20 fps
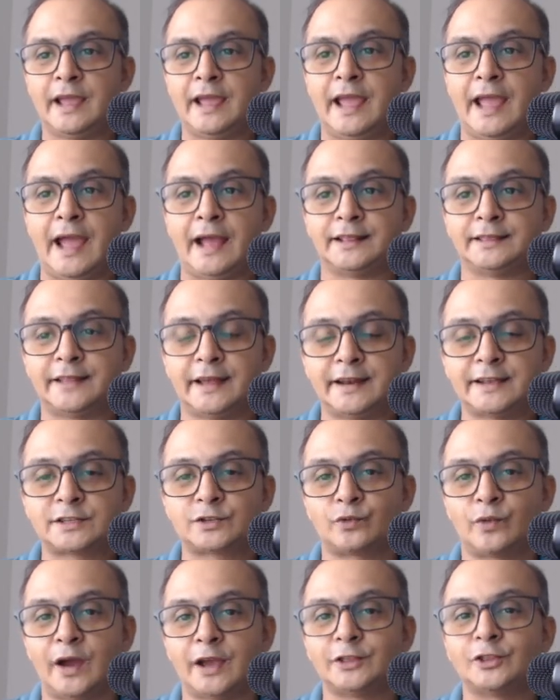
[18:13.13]
And that
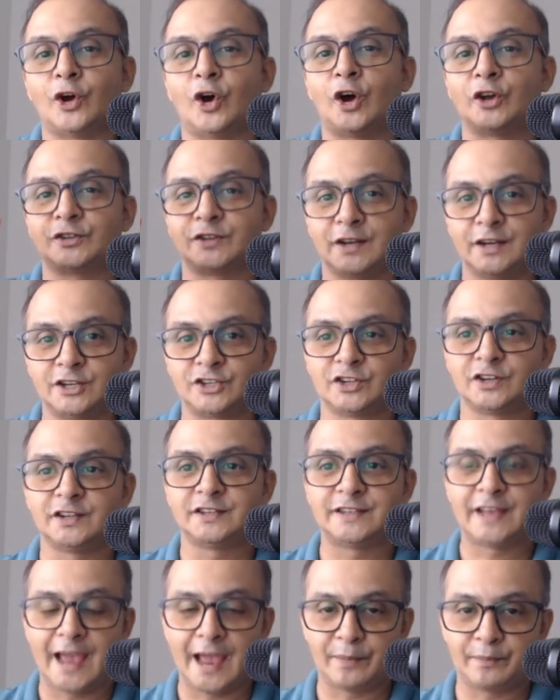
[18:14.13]
is why the oscillation
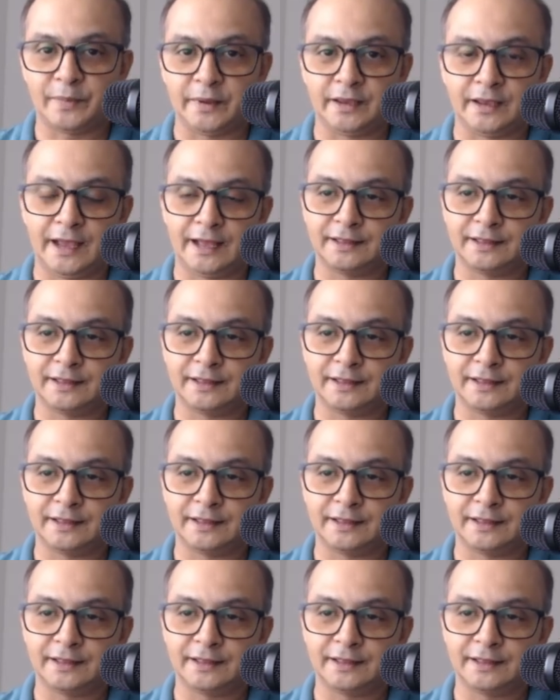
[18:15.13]
is happening,